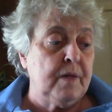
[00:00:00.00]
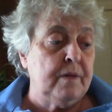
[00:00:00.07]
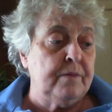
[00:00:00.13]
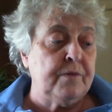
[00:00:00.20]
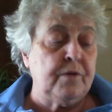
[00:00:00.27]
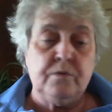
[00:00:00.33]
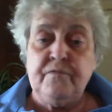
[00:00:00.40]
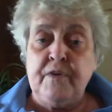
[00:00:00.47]

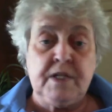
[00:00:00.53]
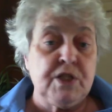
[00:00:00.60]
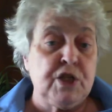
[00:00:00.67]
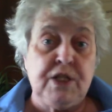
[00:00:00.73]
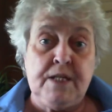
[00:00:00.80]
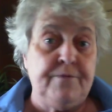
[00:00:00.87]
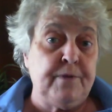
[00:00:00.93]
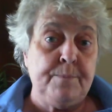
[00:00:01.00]
the von
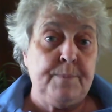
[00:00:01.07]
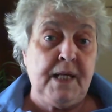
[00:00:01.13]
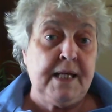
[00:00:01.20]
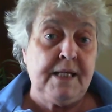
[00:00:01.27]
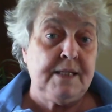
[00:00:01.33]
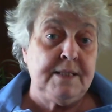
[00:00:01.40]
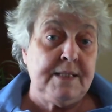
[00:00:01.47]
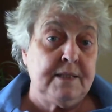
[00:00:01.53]
Schlieffen
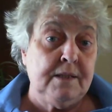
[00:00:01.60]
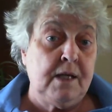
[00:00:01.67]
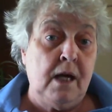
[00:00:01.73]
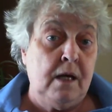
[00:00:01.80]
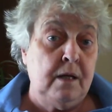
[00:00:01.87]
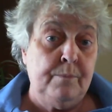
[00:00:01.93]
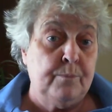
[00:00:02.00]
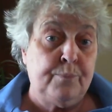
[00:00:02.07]
Plan didn't
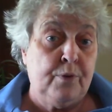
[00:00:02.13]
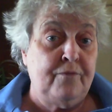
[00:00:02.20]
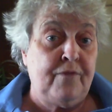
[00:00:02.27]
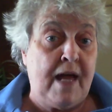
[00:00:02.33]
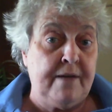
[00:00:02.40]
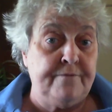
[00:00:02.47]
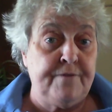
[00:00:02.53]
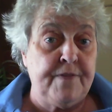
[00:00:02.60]

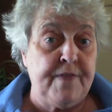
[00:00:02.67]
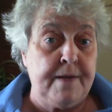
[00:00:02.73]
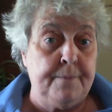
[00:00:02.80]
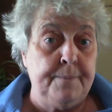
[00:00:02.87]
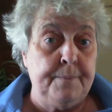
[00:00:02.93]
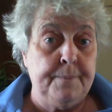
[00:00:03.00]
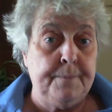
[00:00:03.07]
provide for them.